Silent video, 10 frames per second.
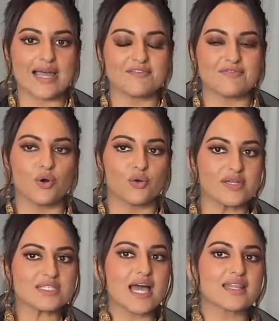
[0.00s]
I've
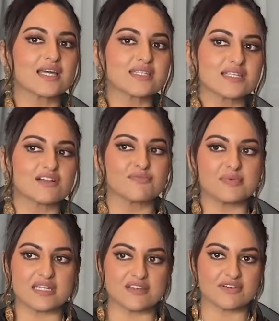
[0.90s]
always had that self
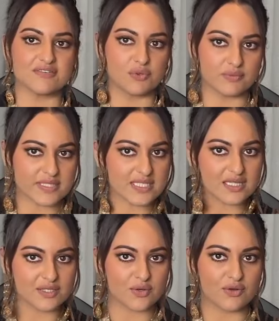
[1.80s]
belief, I've always
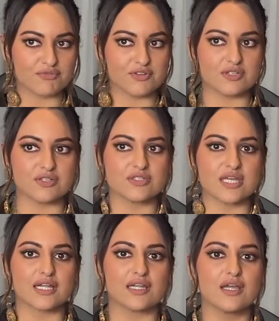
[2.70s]
had that confidence
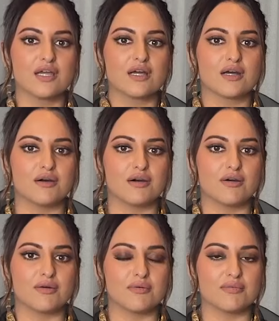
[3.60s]
that
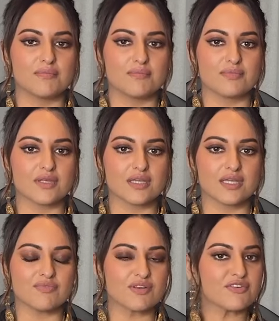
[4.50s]
uh,
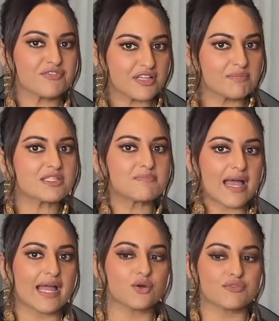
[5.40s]
even if a film is
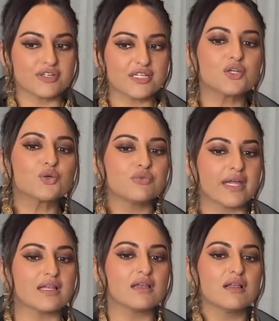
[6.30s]
bad or if it didn't do
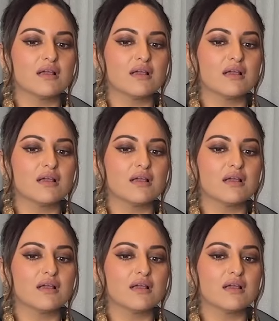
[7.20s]
well,